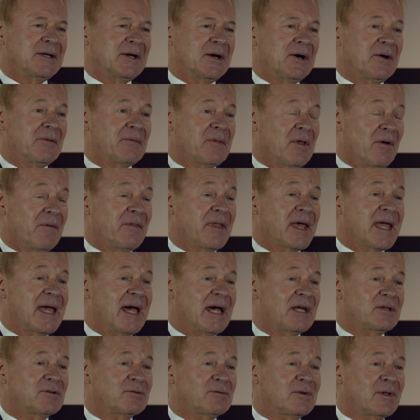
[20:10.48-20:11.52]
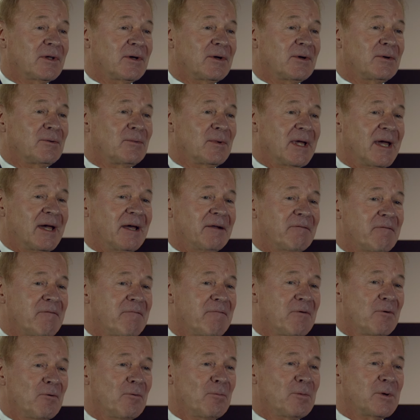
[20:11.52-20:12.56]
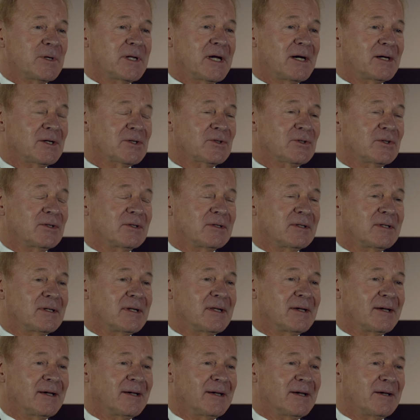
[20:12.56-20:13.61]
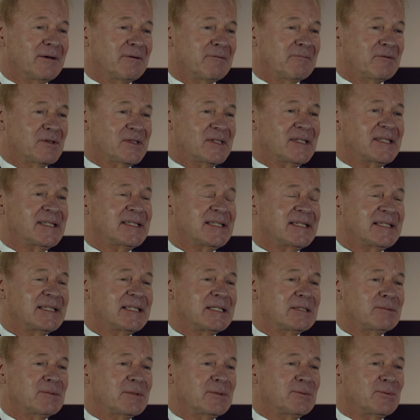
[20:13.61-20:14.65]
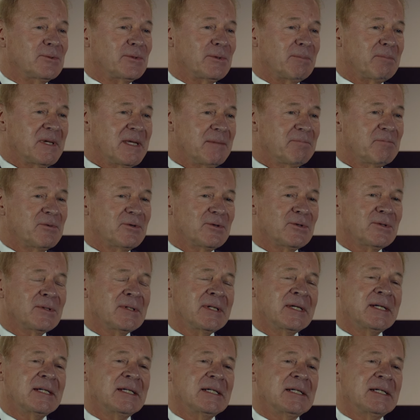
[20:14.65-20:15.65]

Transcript: on, on the cash flow. We had full production uh, facilities with all the people.